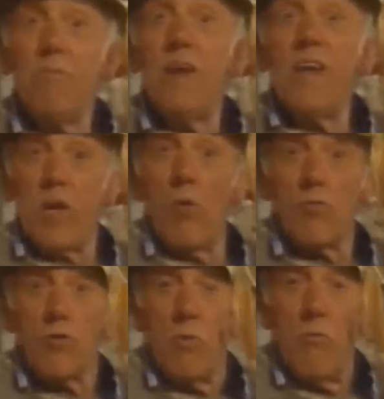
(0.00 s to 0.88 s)
billy
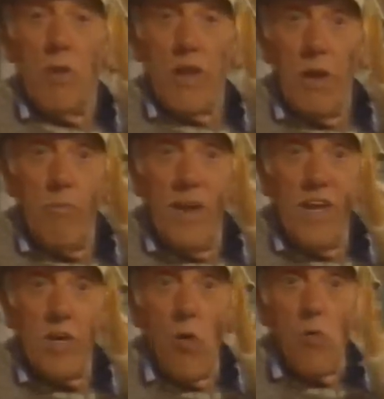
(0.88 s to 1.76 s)
goats. Little
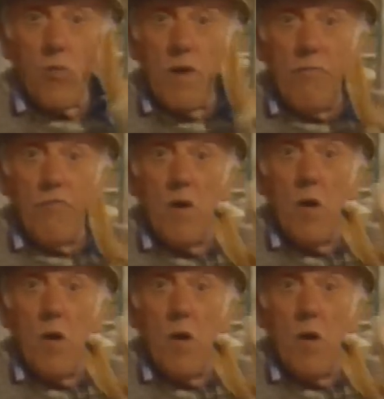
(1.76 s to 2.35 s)
billy goat Gruff,